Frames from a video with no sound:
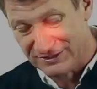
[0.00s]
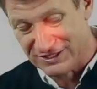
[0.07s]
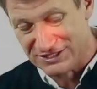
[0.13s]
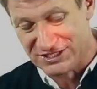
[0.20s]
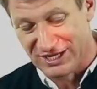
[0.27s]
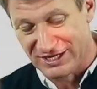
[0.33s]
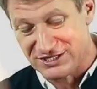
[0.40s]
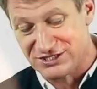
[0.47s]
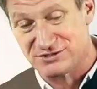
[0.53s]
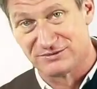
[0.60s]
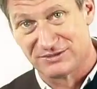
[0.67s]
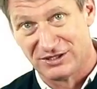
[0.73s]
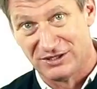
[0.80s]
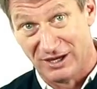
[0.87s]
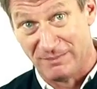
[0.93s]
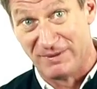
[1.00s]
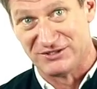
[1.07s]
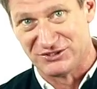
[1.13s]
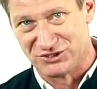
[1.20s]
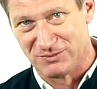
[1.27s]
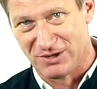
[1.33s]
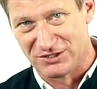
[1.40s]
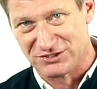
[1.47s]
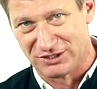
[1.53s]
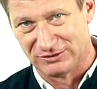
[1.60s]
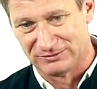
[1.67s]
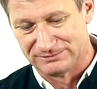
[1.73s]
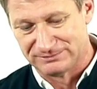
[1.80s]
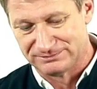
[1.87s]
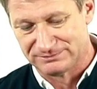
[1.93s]
in this case, a piece of
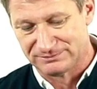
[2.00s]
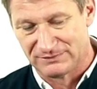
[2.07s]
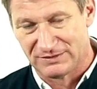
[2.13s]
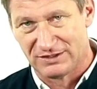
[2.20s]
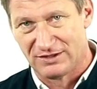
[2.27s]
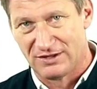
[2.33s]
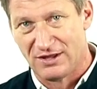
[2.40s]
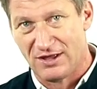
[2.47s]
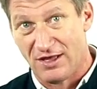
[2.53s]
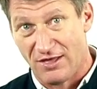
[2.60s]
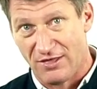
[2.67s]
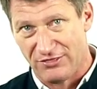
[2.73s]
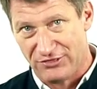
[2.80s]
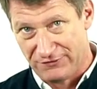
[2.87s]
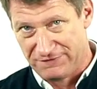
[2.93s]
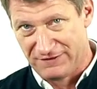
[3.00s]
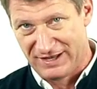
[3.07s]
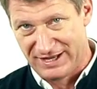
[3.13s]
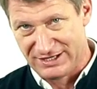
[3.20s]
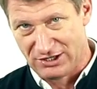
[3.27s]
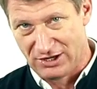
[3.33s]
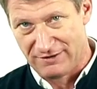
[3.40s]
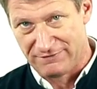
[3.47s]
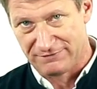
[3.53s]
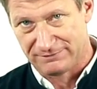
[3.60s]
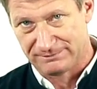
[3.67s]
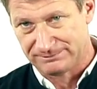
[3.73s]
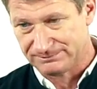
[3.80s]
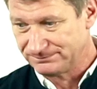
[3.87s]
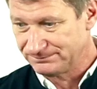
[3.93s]
tomato. The fillet knife.